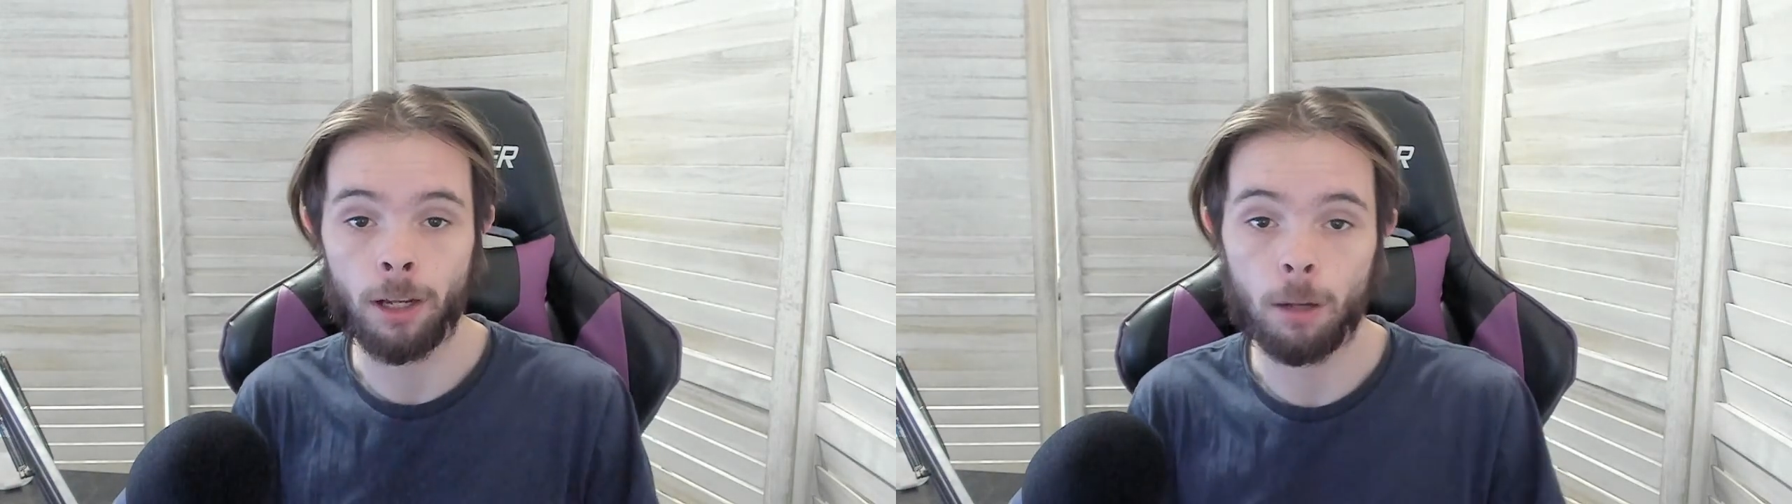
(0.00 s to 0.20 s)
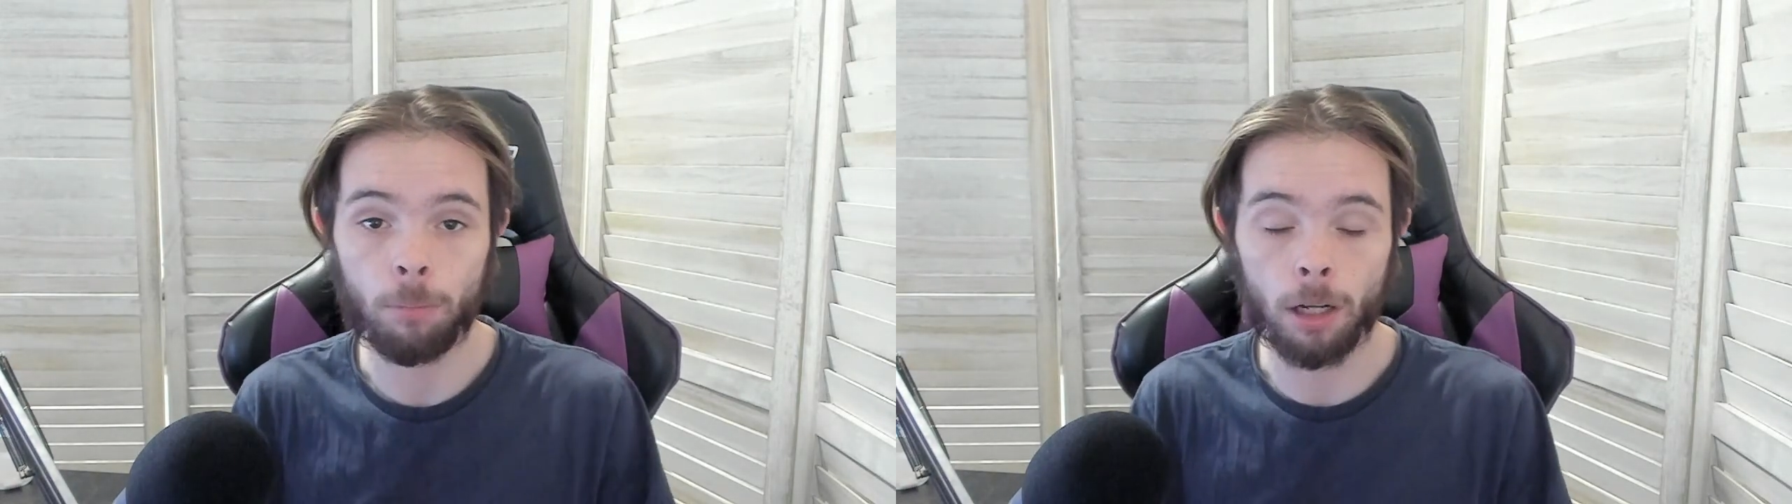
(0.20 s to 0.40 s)

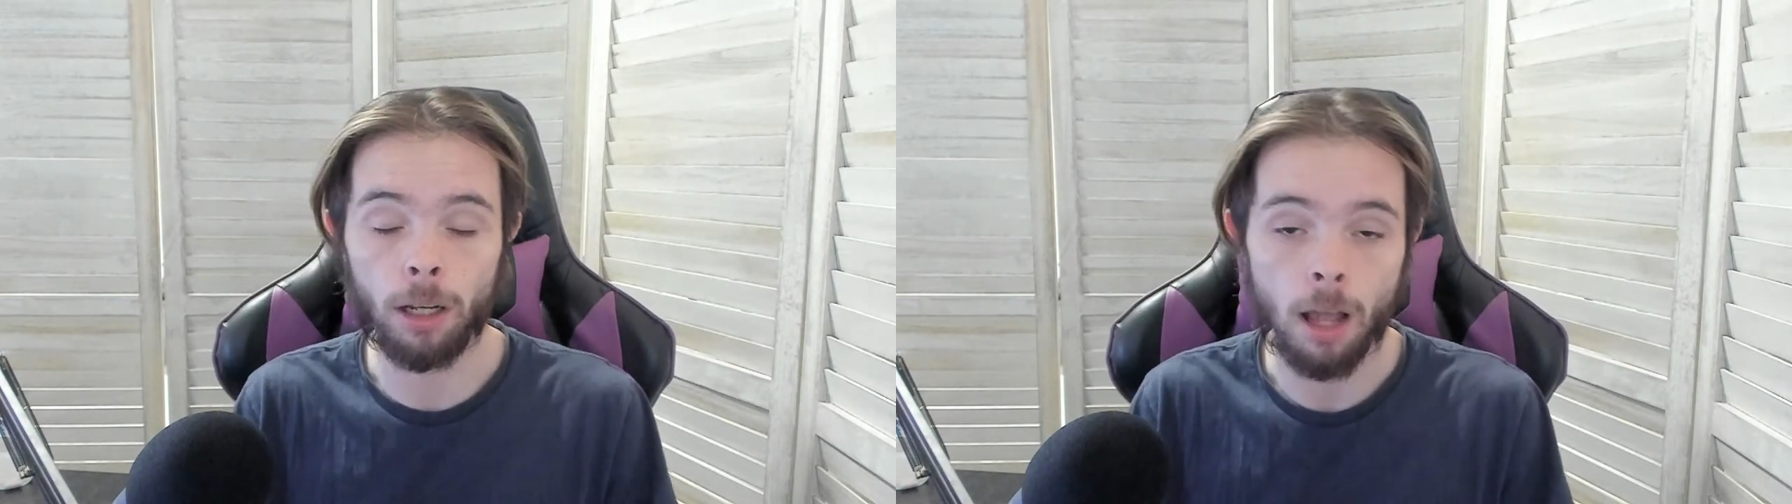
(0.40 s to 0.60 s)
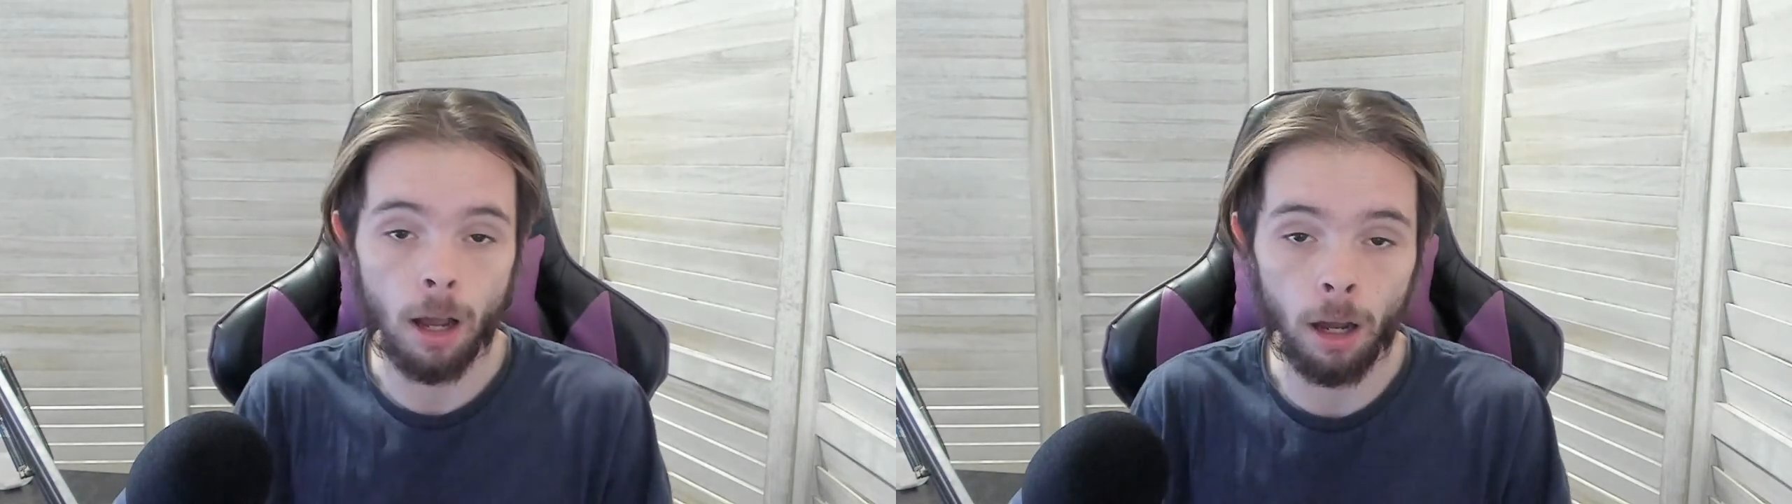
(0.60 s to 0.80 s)
but
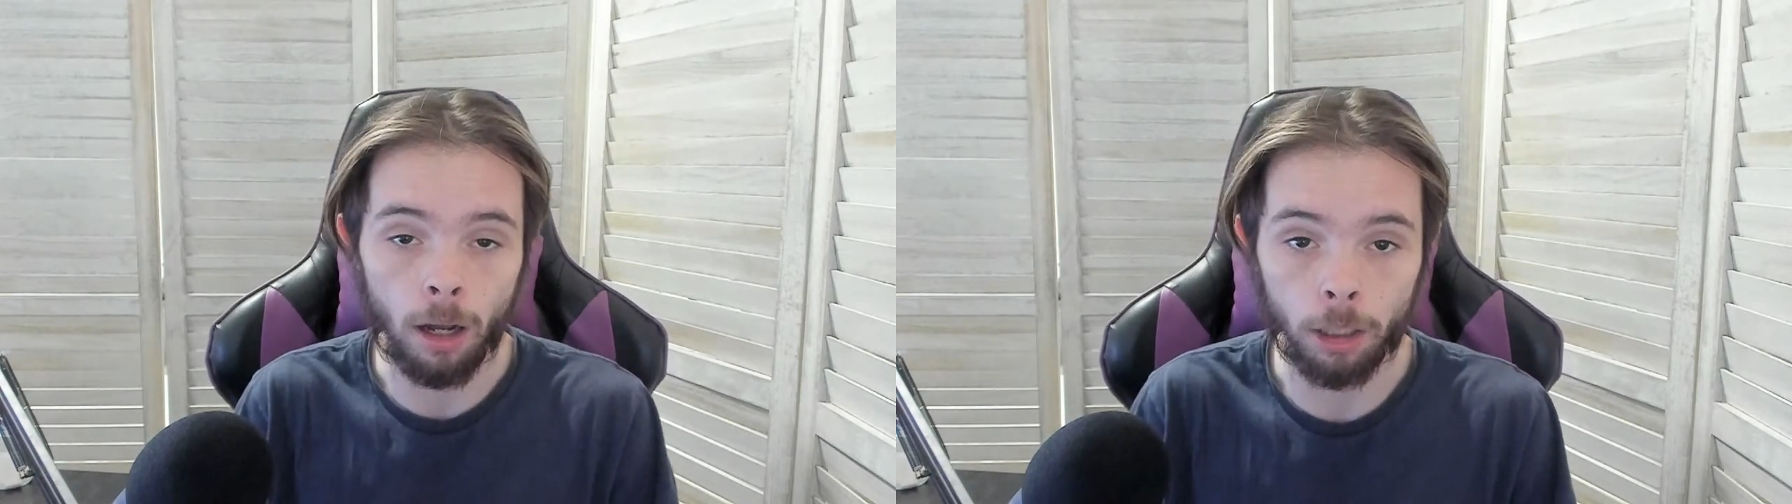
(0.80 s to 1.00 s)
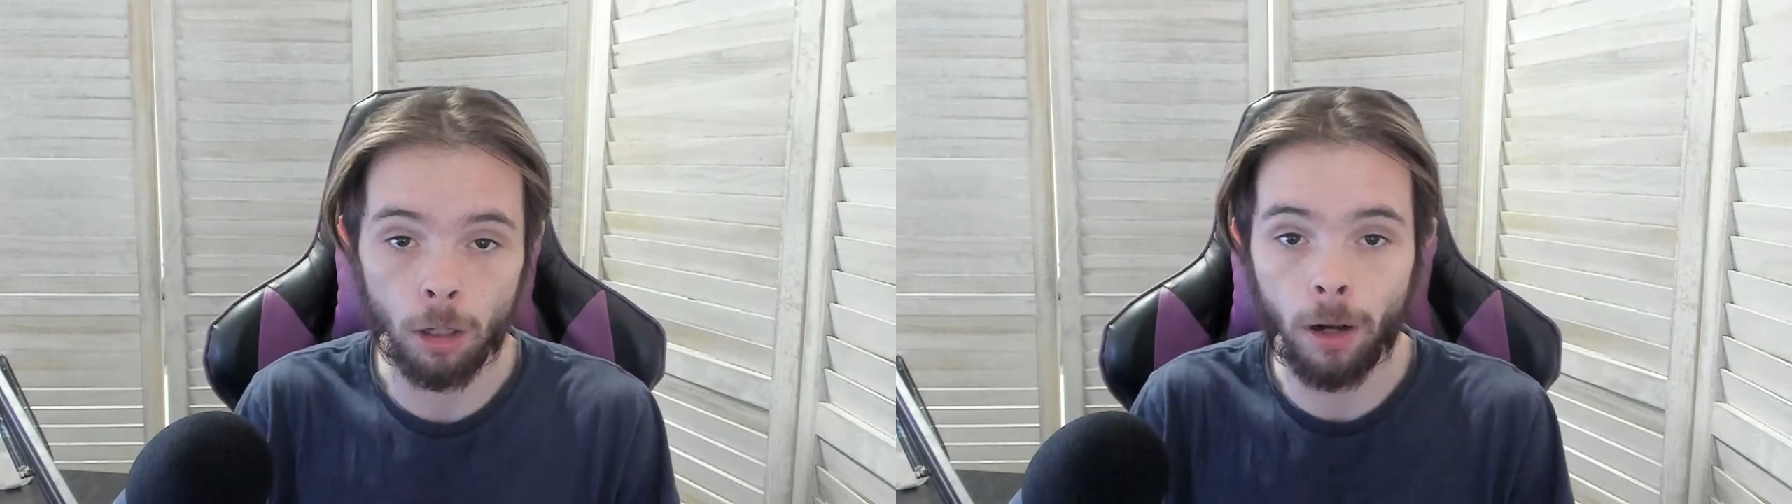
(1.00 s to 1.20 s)
uh,
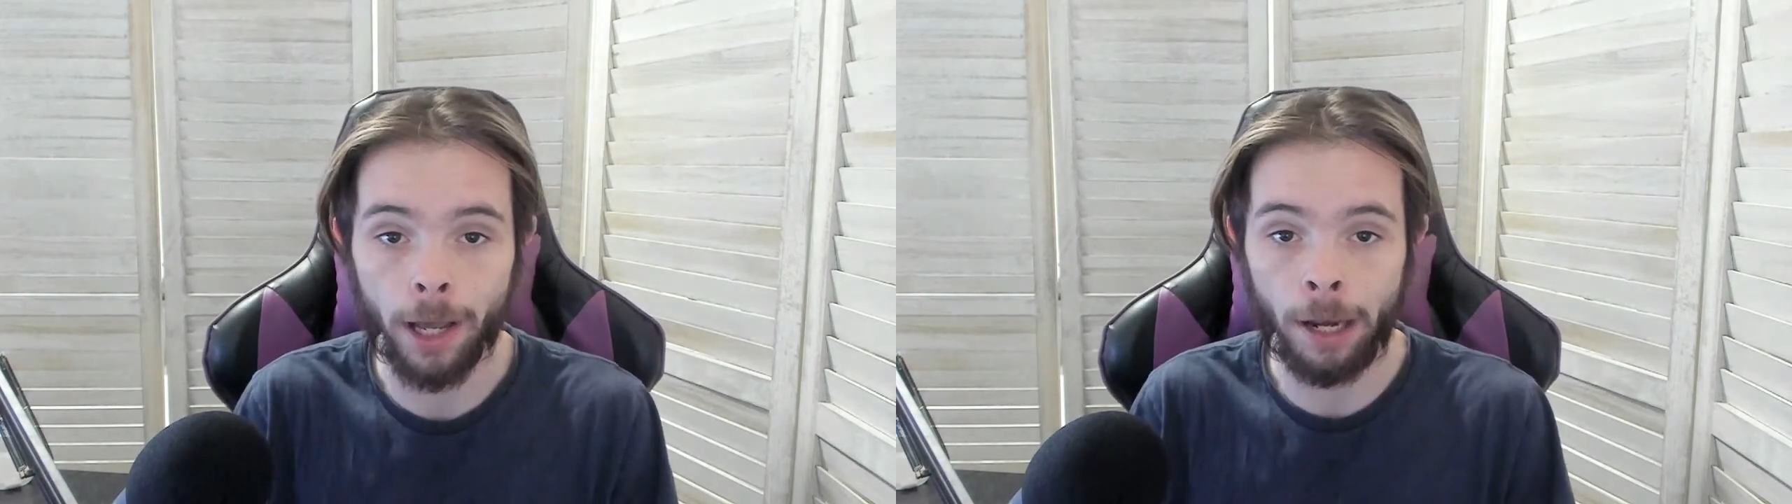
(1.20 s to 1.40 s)
go ahead